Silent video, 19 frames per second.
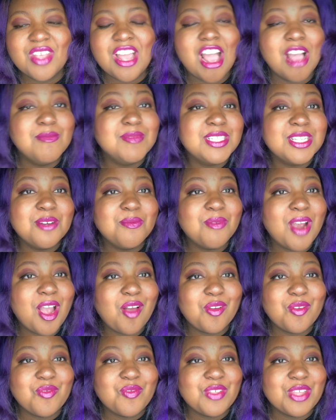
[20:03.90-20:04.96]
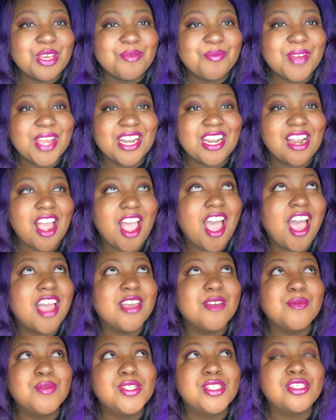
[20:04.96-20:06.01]
I'm so proud of them, and I
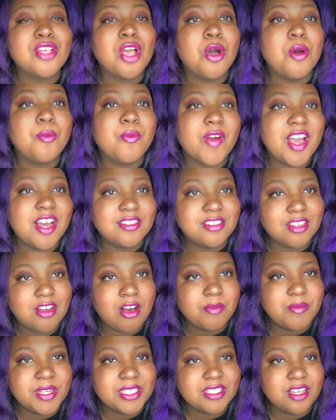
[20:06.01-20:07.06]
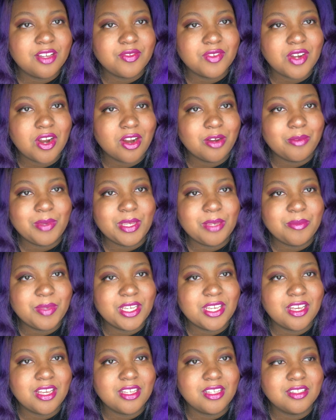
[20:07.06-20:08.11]
am so proud to call myself an ARMY,
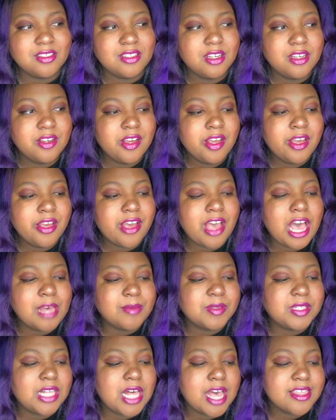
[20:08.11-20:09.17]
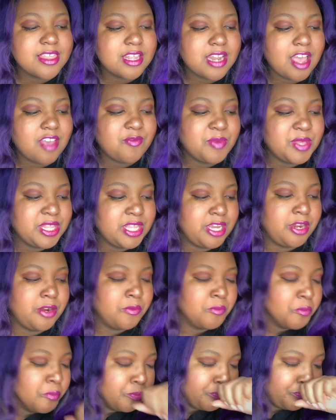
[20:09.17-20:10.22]
because I'm glad that I've been there
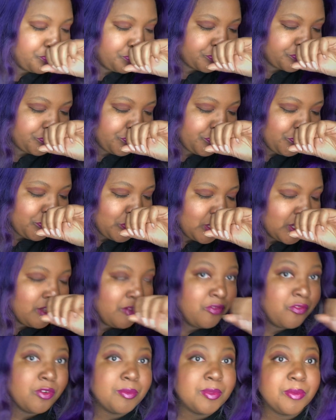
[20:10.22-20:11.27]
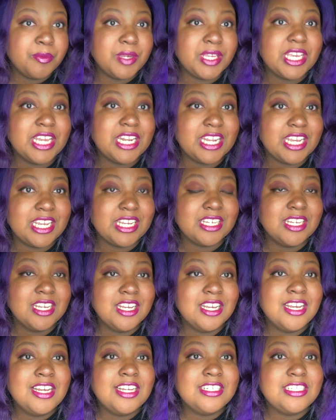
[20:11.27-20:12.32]
from the beginning
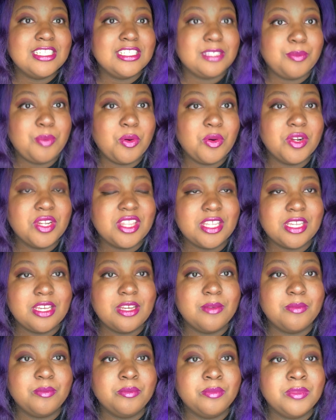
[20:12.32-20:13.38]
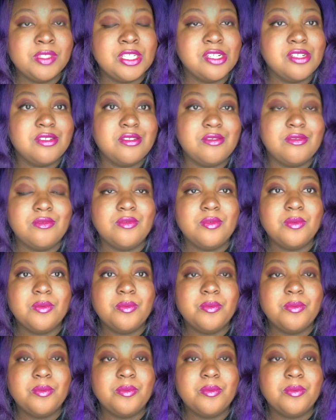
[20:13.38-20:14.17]
to support them to